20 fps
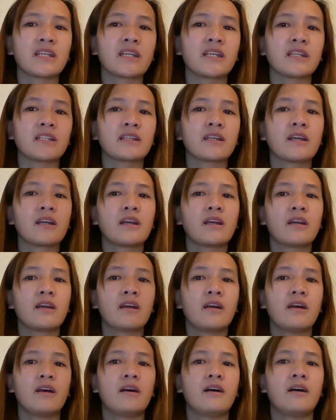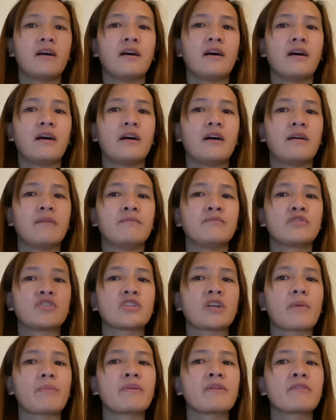it,
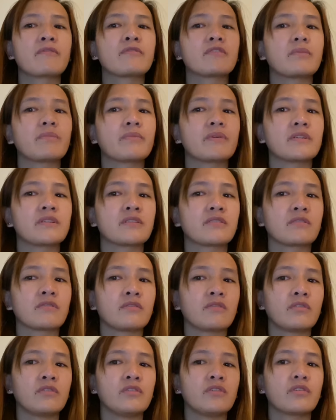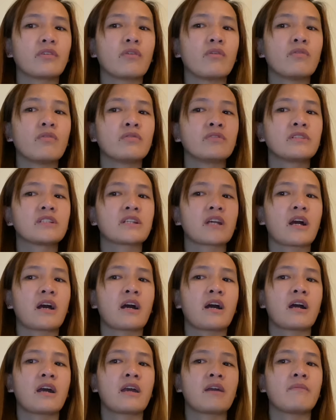shopping for the person on your own
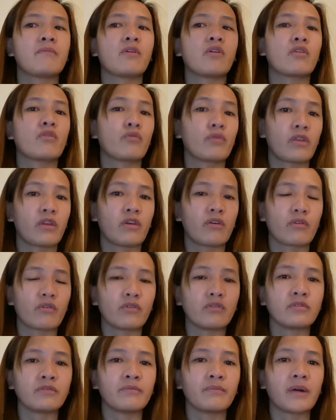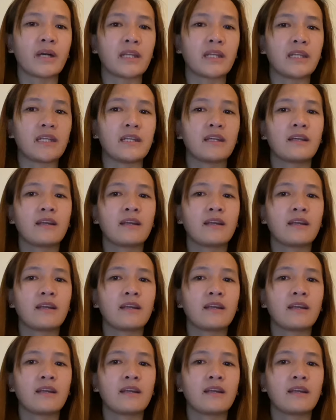time or with your own money.